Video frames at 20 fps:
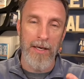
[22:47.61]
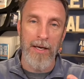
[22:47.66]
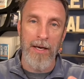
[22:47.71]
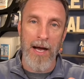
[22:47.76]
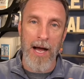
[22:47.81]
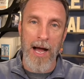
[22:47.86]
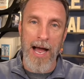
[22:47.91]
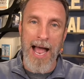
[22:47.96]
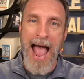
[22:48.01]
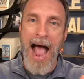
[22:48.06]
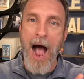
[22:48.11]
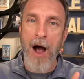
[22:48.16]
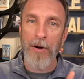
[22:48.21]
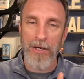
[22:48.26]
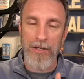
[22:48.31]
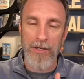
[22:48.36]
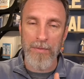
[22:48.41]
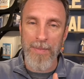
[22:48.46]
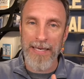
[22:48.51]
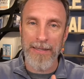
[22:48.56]
Uh, how
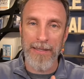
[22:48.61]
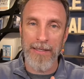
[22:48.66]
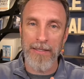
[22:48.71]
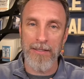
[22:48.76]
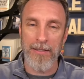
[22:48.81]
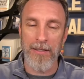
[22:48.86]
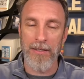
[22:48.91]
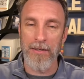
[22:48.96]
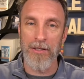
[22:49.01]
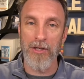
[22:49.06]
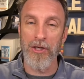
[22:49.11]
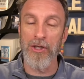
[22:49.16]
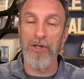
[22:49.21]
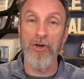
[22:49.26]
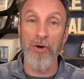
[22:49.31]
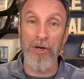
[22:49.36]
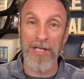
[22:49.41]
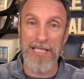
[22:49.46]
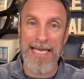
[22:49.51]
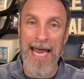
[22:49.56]
can you make this to
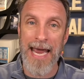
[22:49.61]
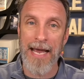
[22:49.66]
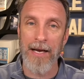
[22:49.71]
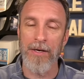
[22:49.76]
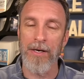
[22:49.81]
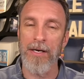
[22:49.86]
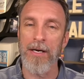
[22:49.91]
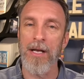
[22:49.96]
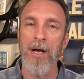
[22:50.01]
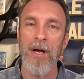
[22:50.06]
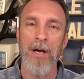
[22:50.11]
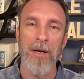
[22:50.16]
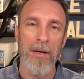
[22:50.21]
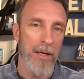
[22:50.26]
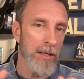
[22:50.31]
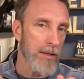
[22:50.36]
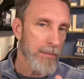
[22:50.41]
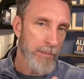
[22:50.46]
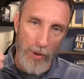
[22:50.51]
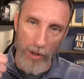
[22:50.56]
your standard?
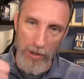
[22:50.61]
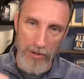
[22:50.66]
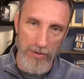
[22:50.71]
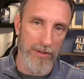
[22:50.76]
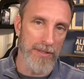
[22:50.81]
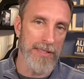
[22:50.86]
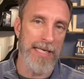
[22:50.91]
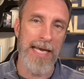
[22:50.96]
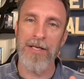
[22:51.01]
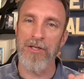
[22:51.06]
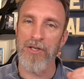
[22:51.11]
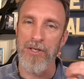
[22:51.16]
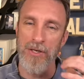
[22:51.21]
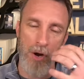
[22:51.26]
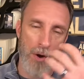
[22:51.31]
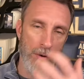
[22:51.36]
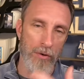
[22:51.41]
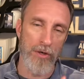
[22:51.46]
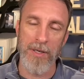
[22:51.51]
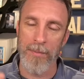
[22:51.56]
Personalization,
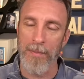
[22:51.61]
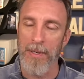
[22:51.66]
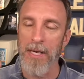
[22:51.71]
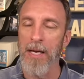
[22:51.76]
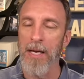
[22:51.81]
ownership.